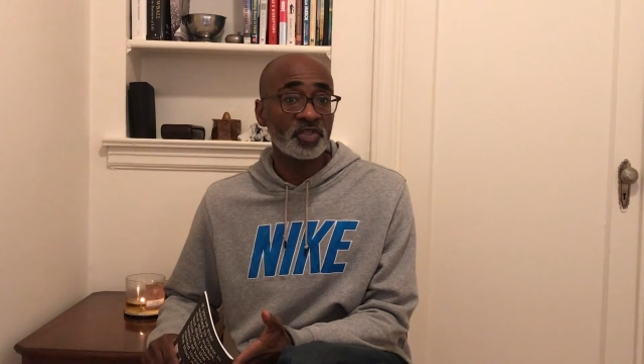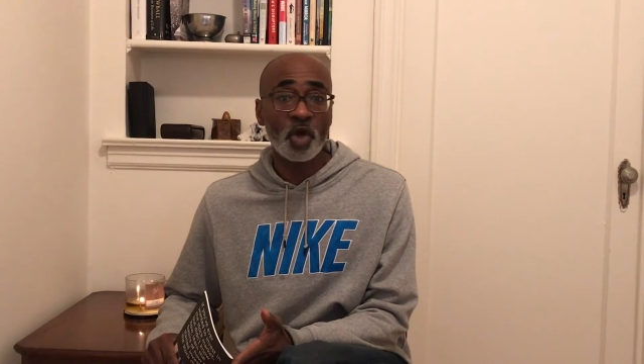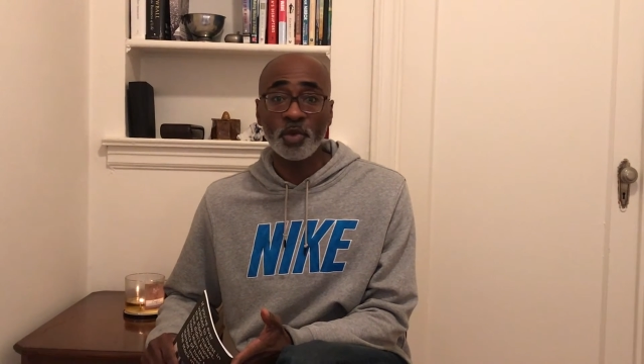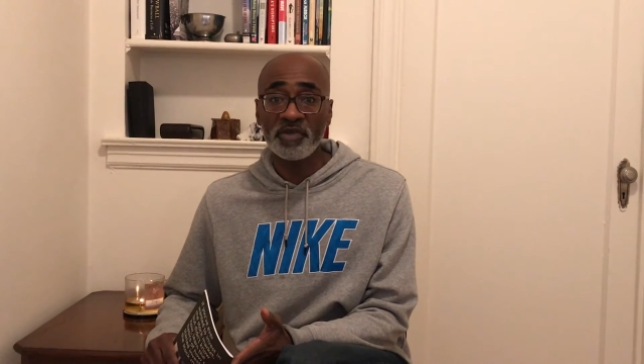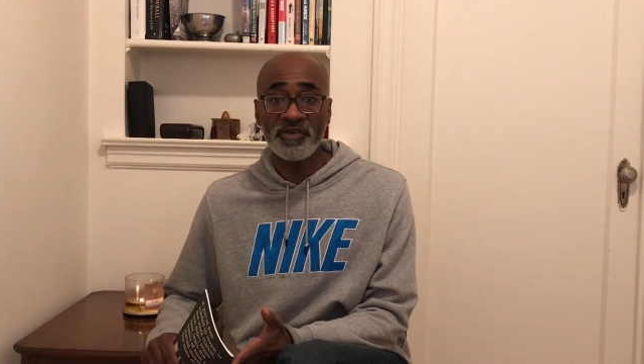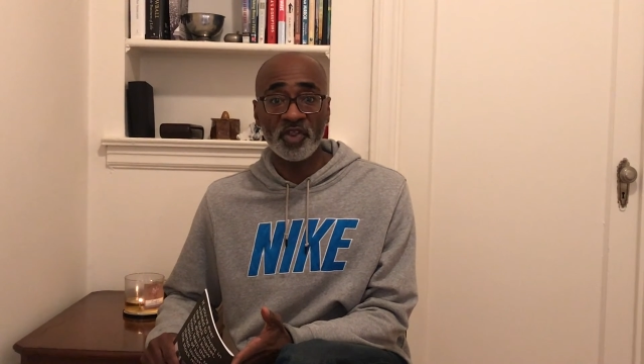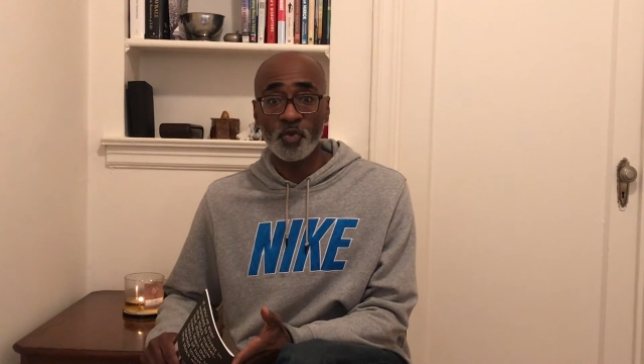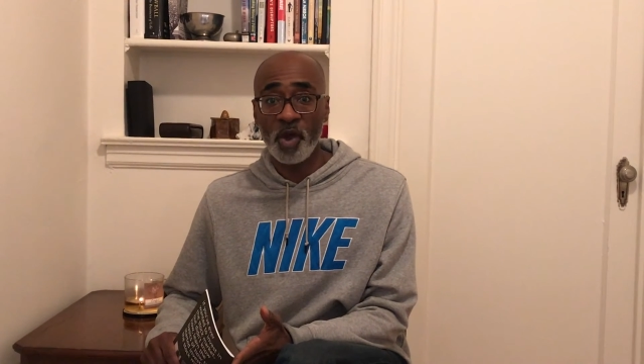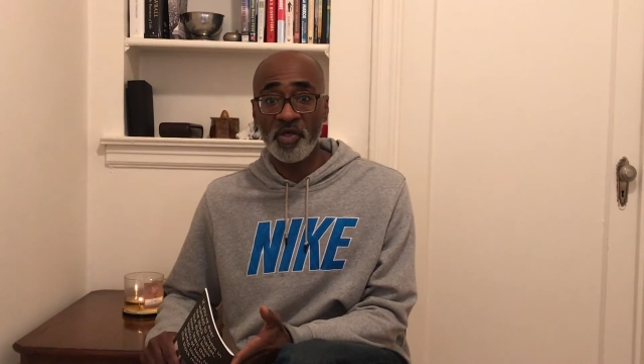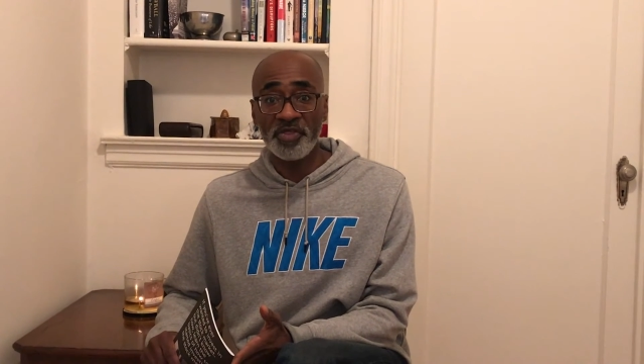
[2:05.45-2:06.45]
it's only for the
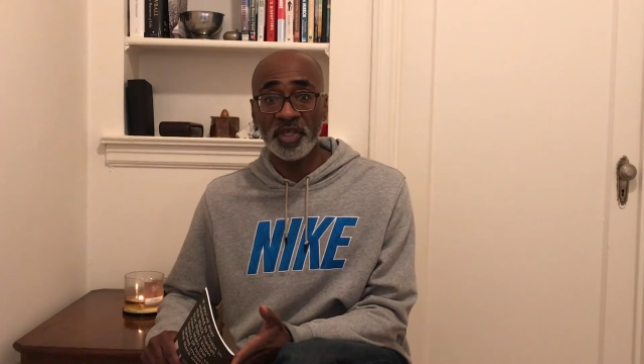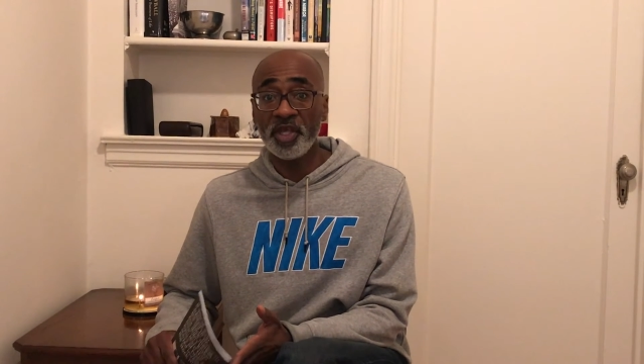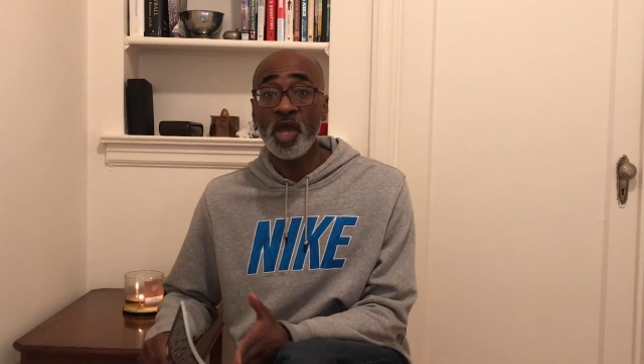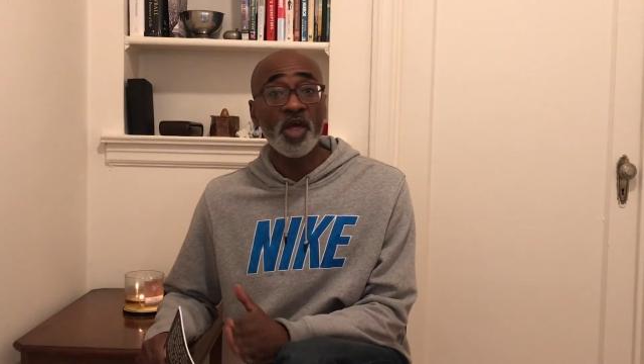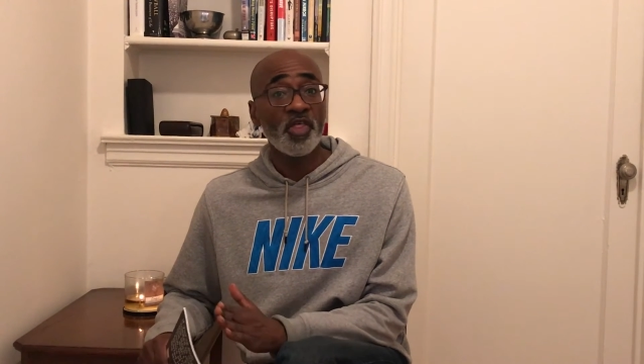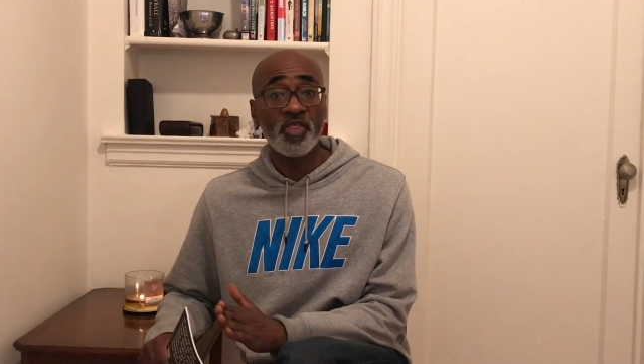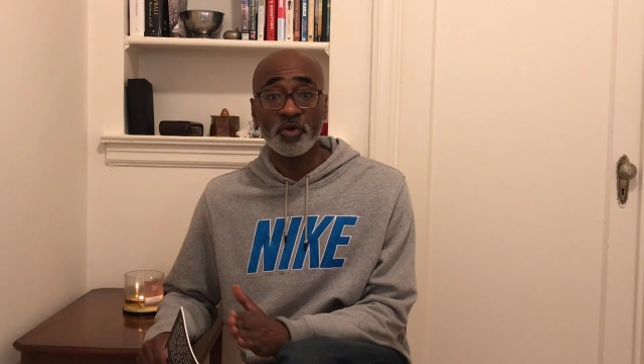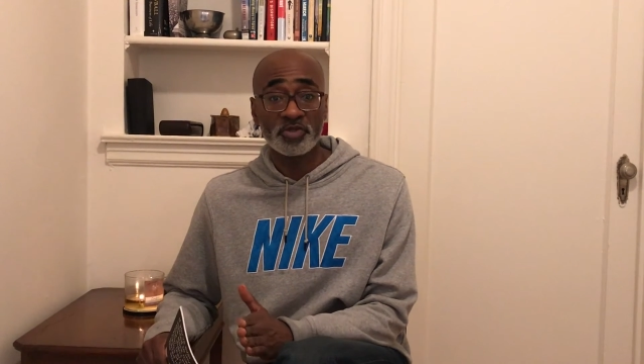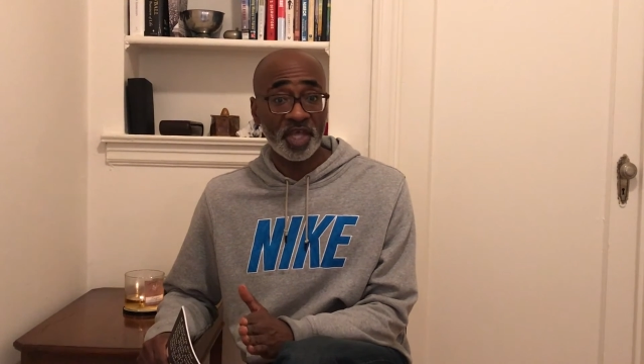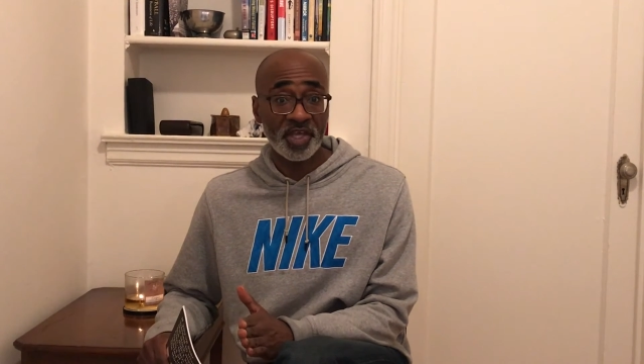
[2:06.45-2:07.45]
wealthy,
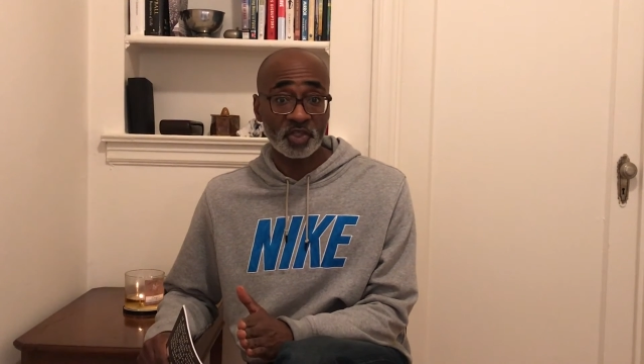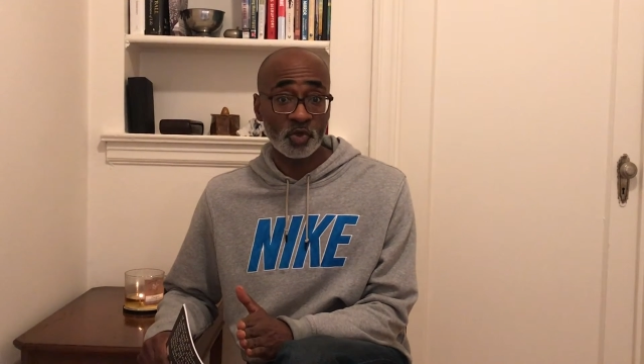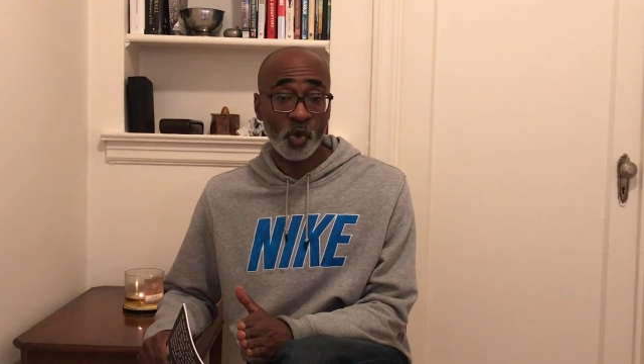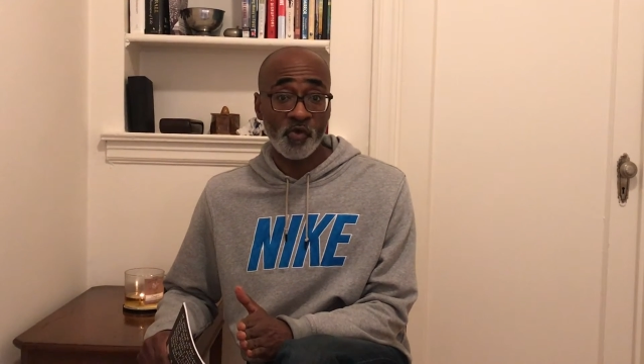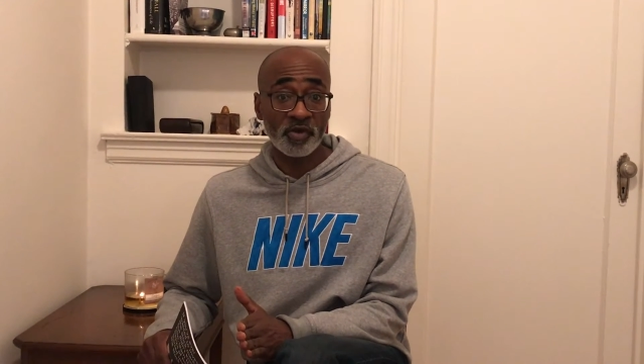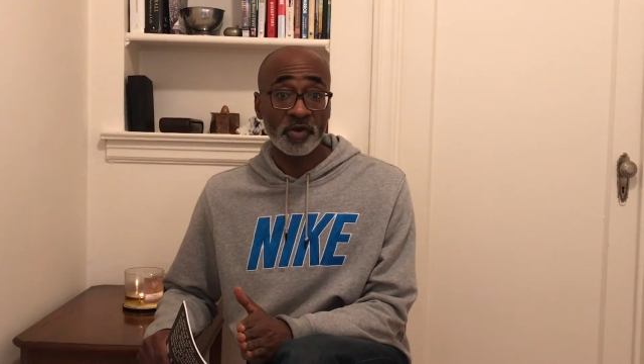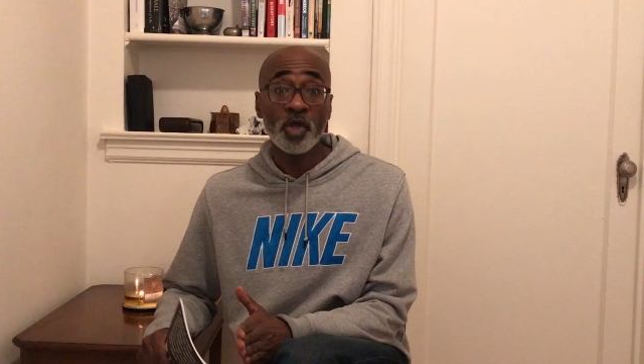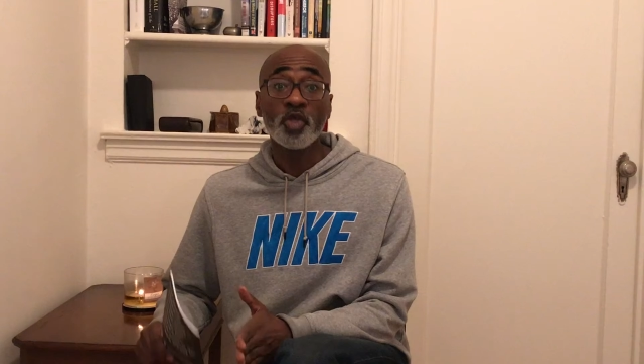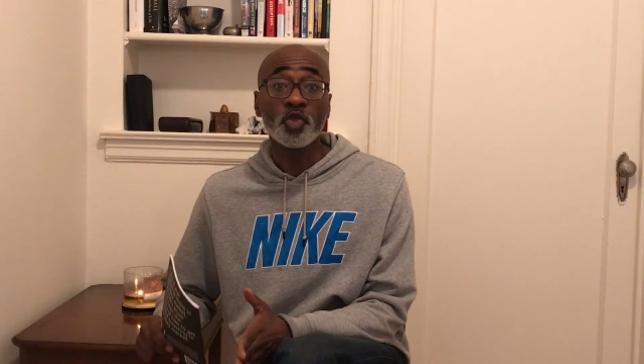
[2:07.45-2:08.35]
those days are over.